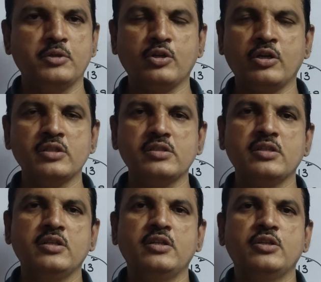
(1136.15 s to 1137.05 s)

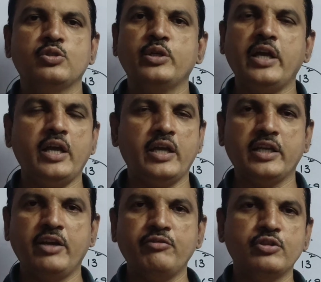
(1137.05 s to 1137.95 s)
because today I
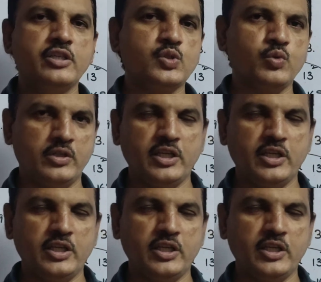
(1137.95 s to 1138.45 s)
gave you this one,